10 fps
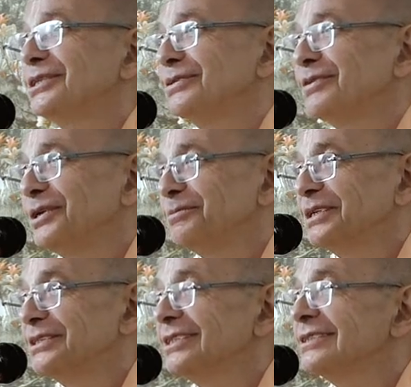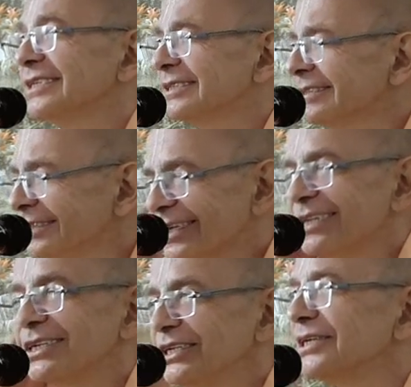it very much. He said, he
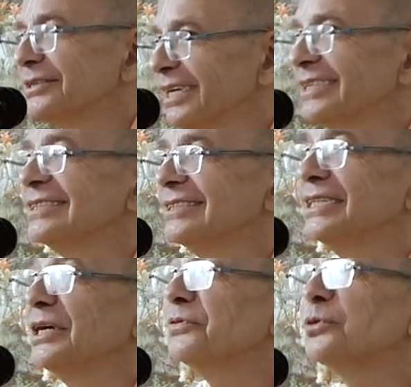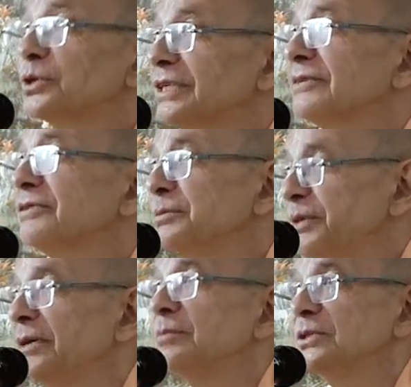can hear nicely, therefore he will be
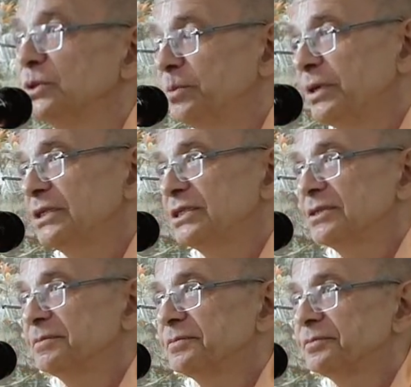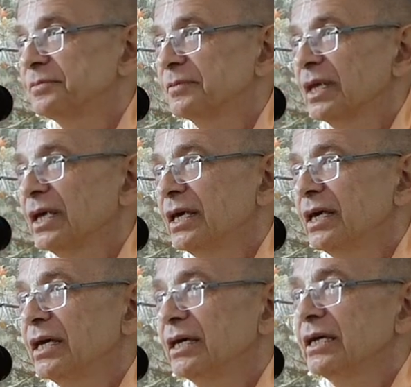able to preach.
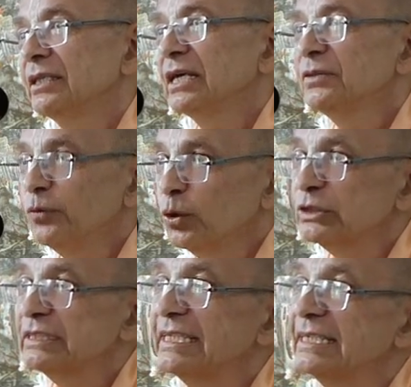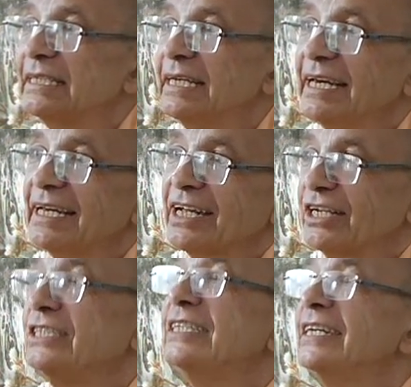That was the
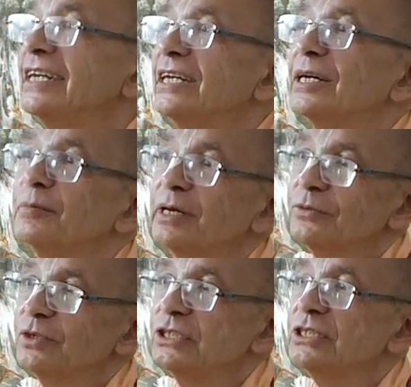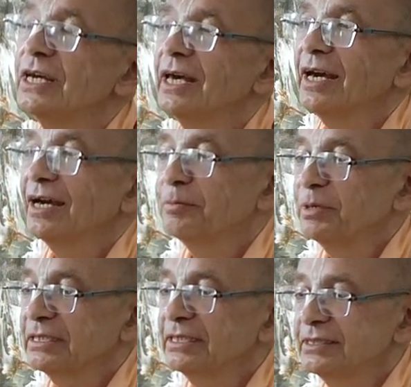criteria by which
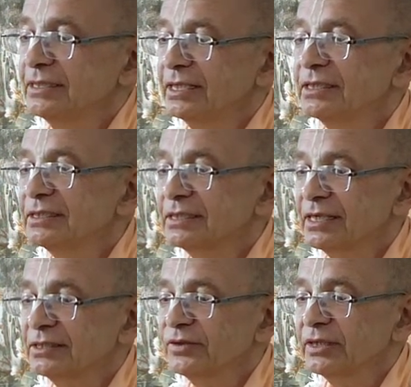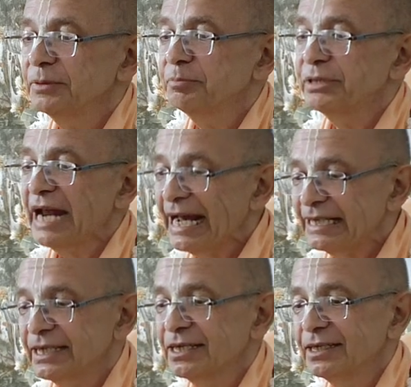Bhaktisiddhanta Saraswati
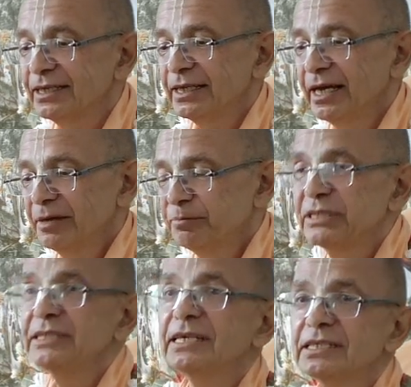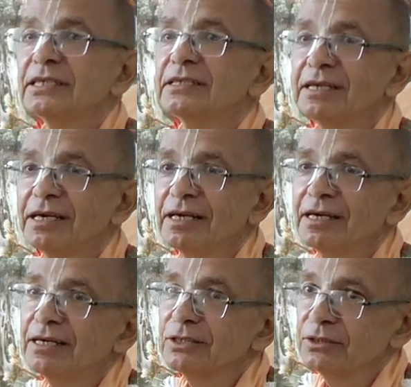practically predicted
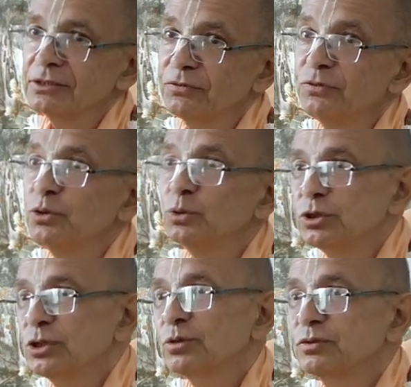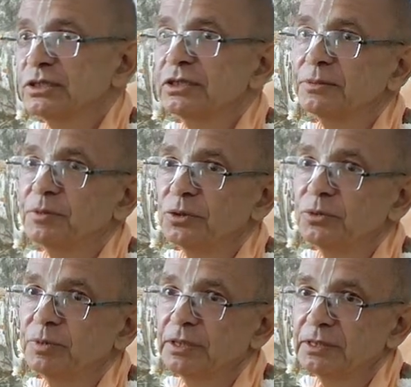the future of Srila
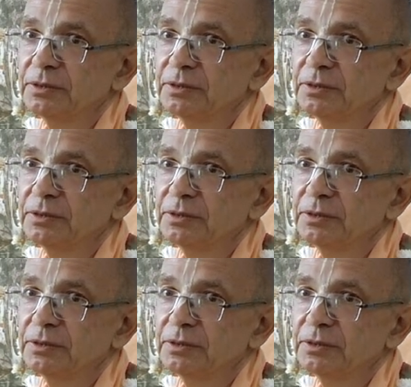Prabhupada.